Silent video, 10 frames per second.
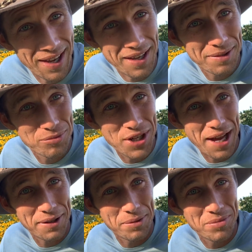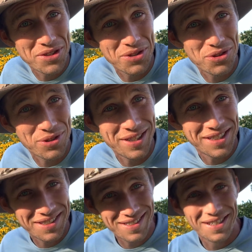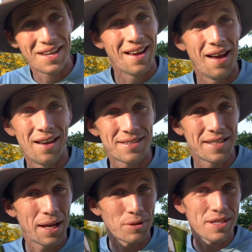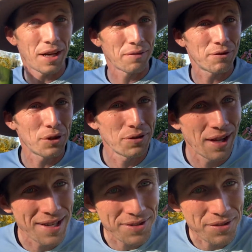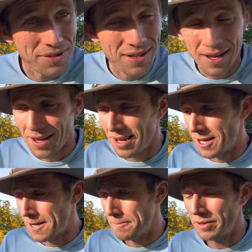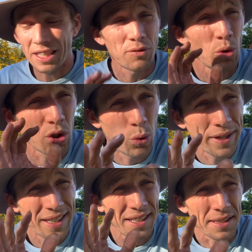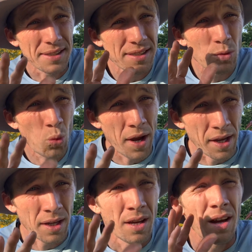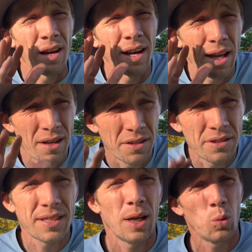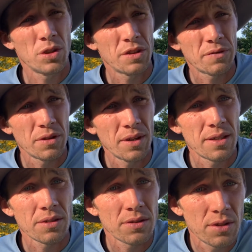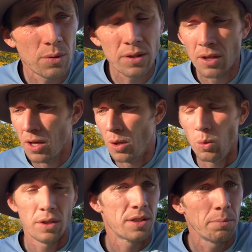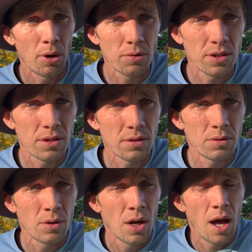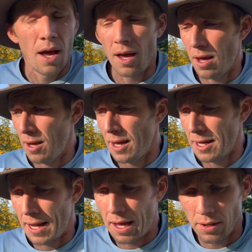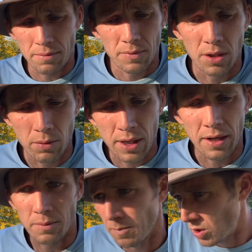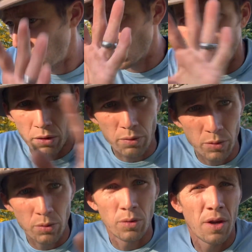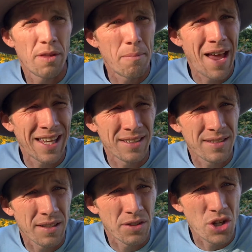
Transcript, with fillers: hey, Tyler, Mr. Trees. Uh, today we're talking fertilizers. Uh, I'm going to give you a quick and easy way on how to understand what your fertilizer is doing, what it's supposed to do, uh, and how to, you know, kind of sort through the madness on the